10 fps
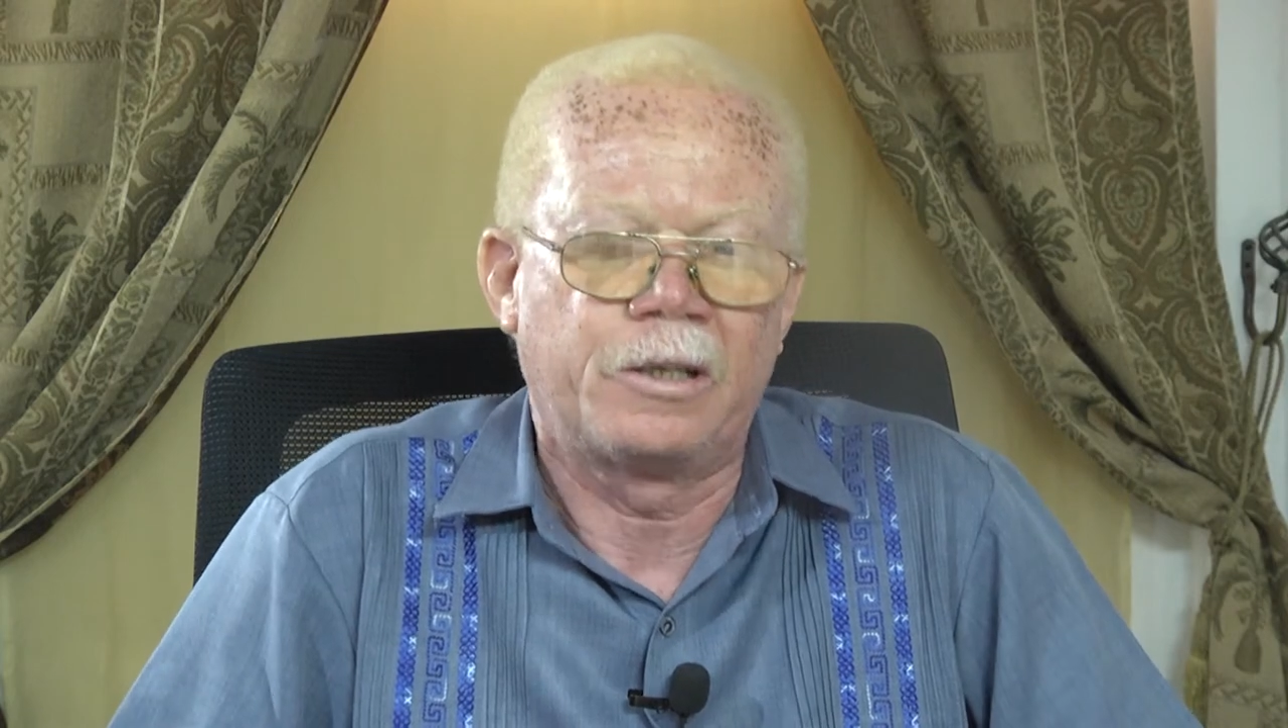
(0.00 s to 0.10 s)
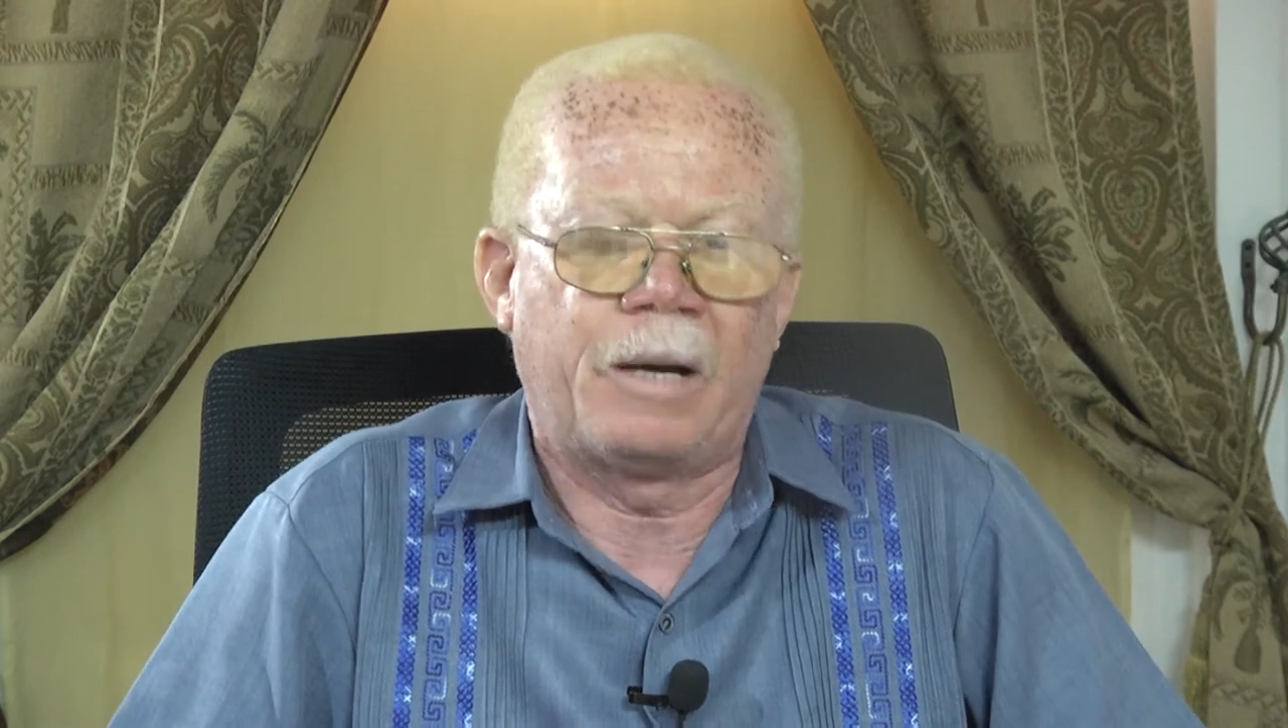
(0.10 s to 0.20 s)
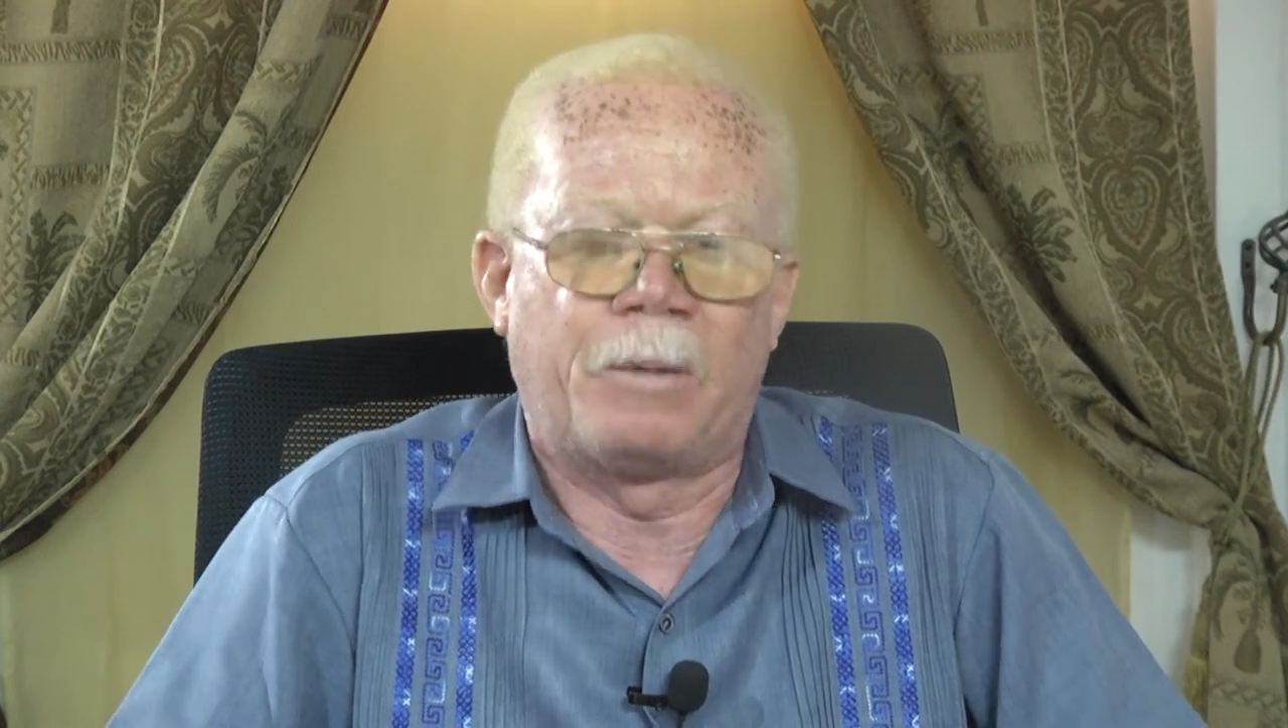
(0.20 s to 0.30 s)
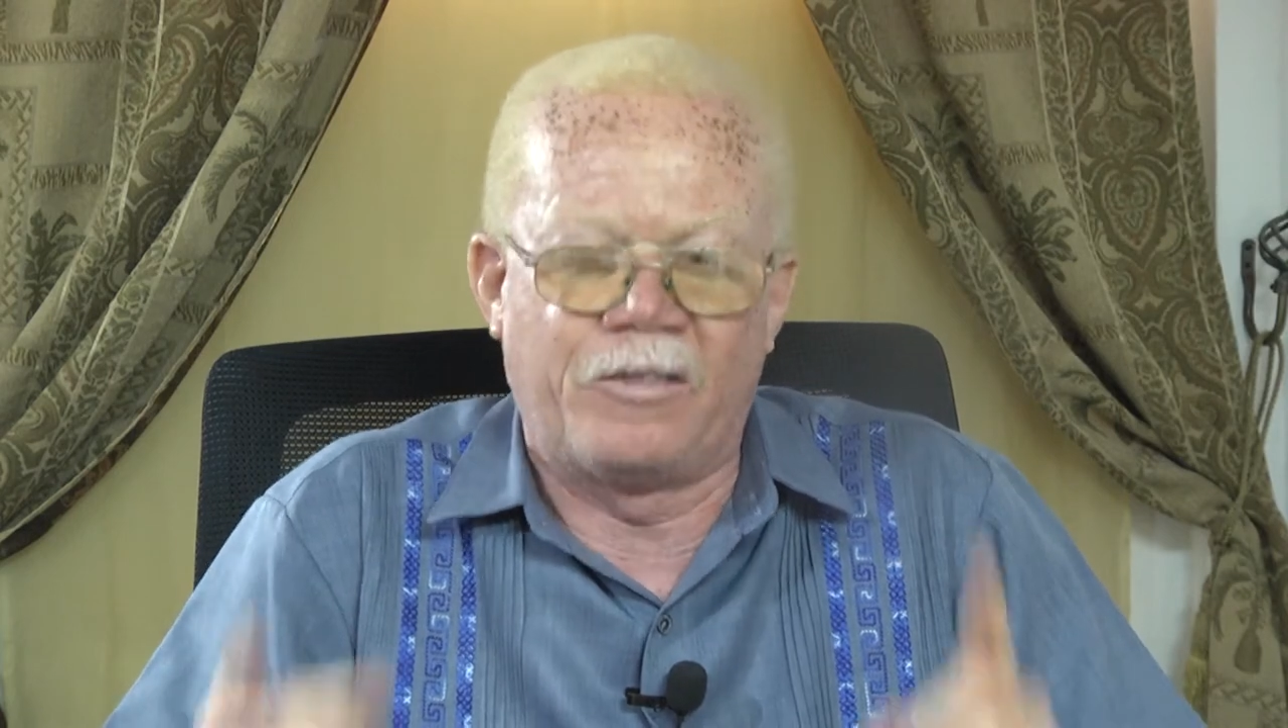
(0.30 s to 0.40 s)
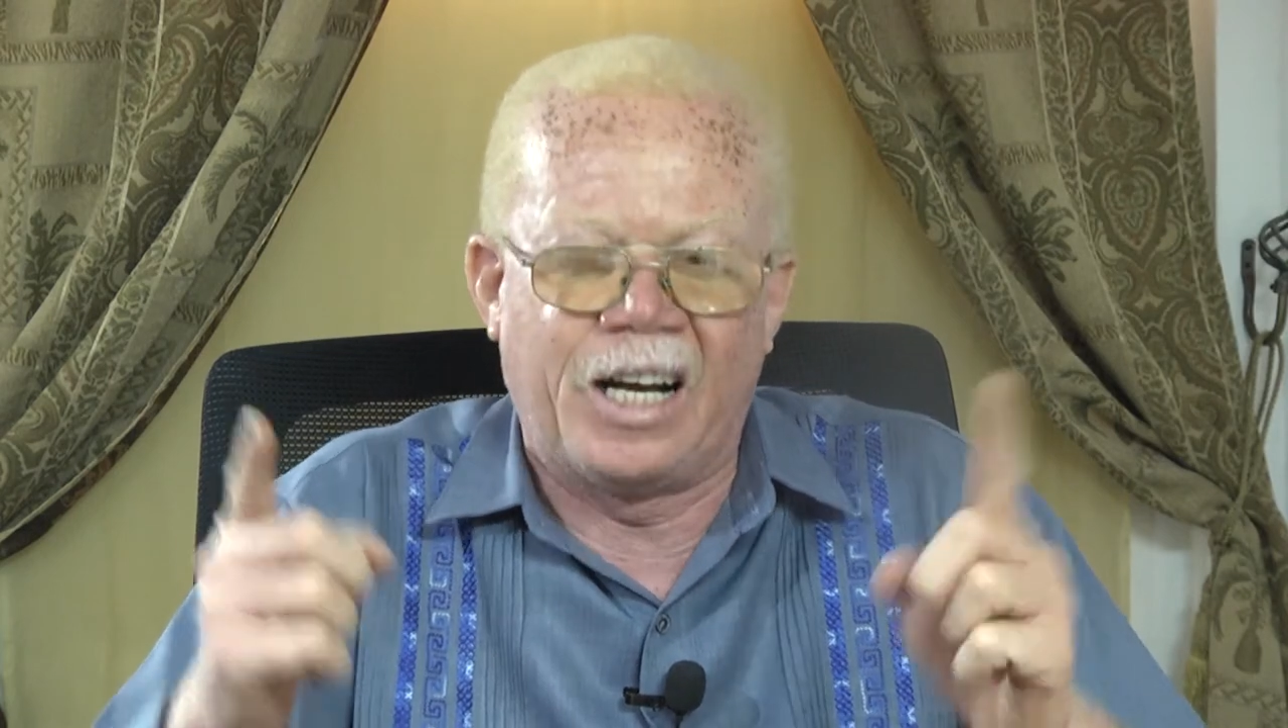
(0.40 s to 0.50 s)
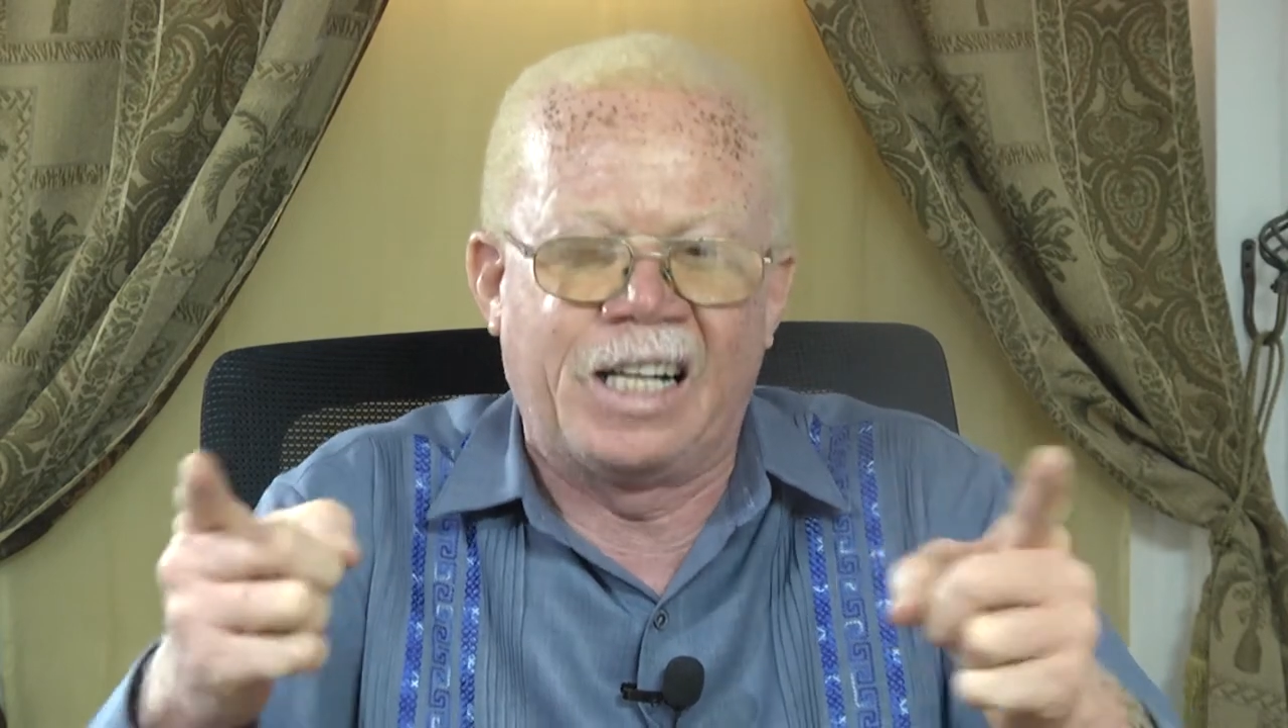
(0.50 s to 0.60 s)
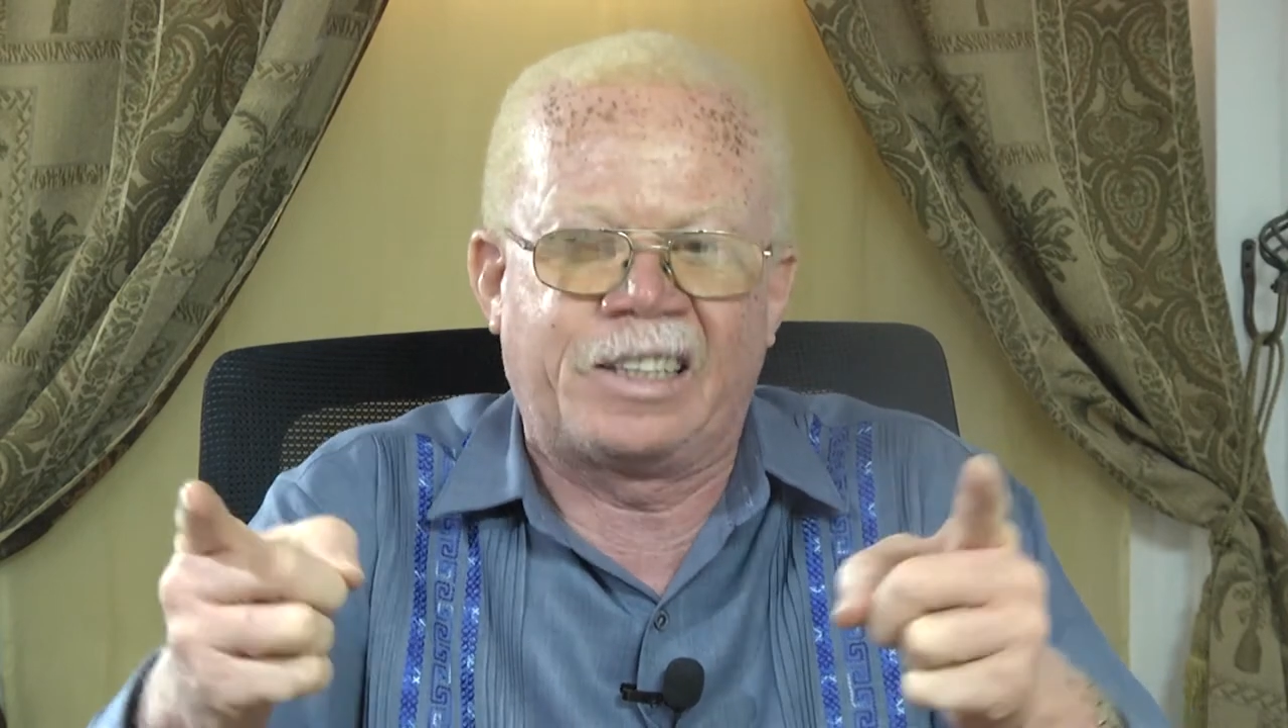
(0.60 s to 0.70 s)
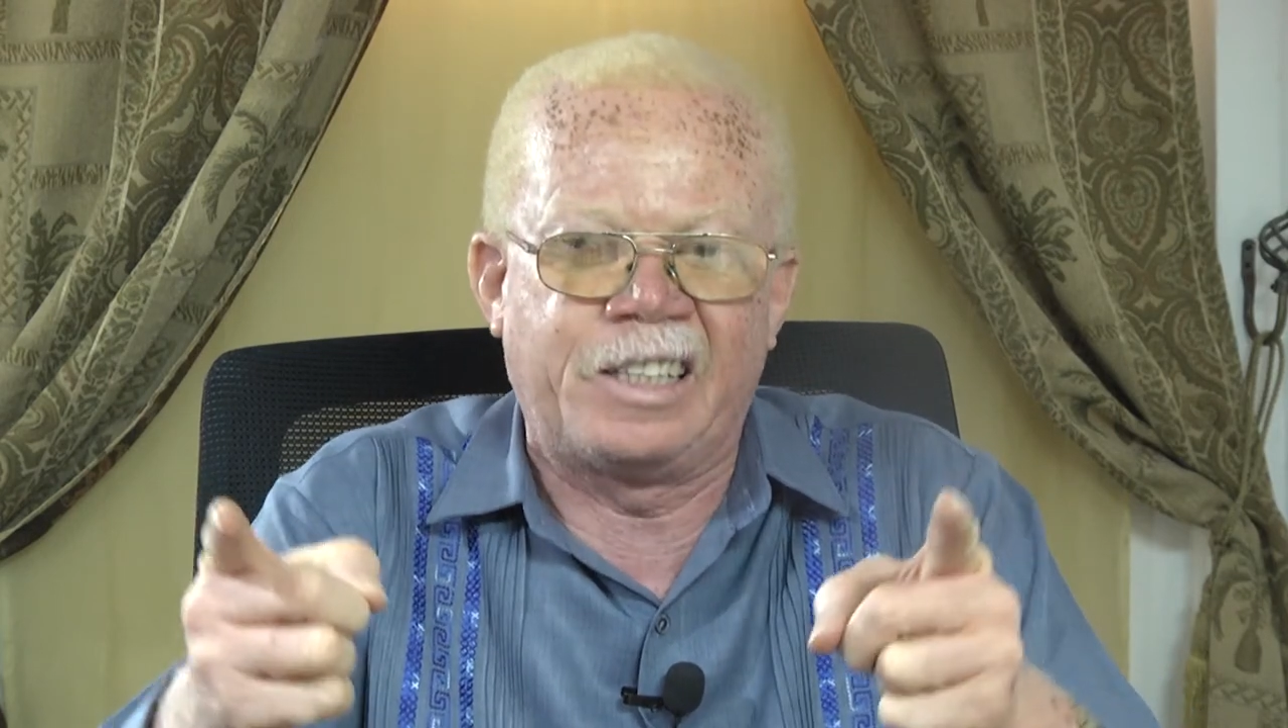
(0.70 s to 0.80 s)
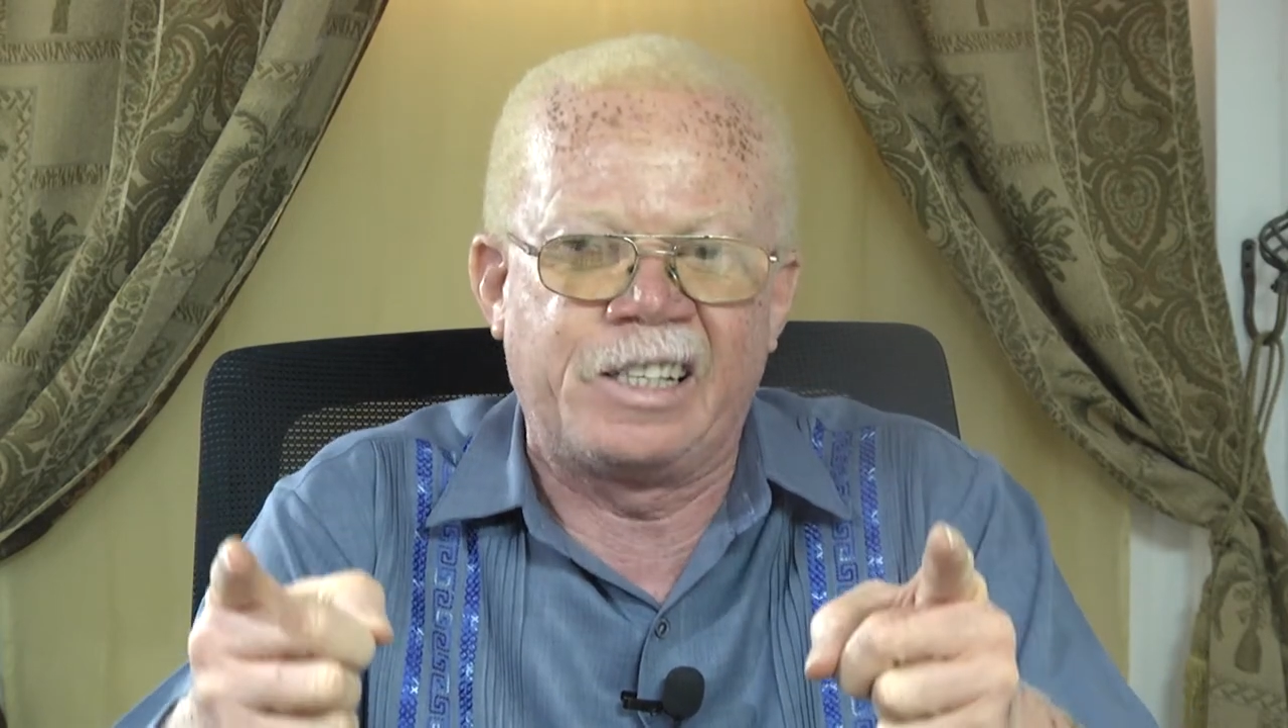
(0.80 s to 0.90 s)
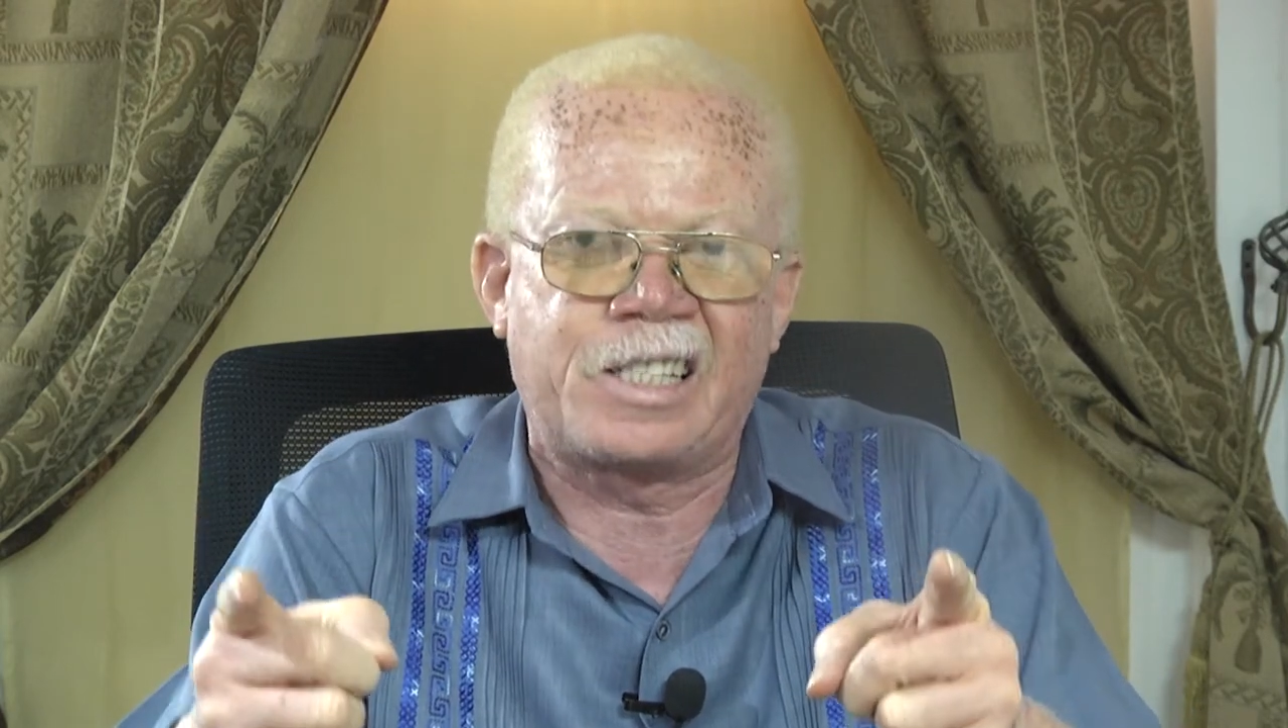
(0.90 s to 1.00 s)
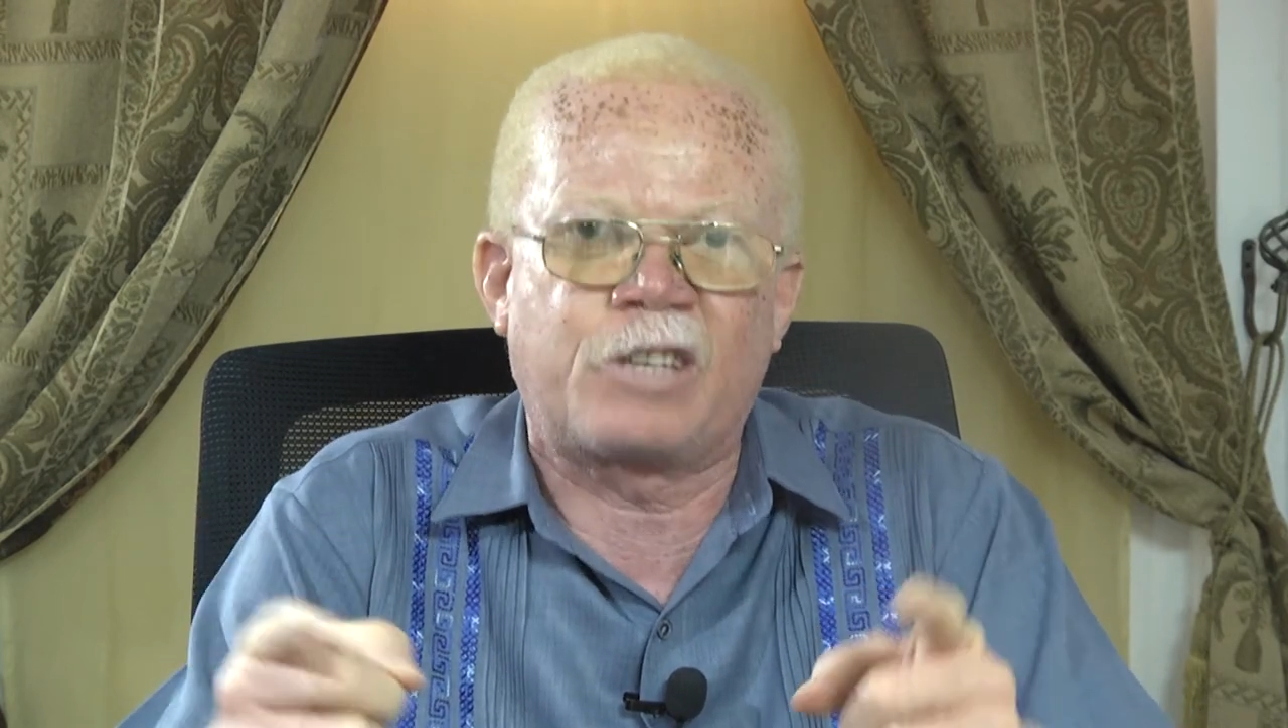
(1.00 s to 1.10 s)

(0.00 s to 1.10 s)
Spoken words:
Above all things,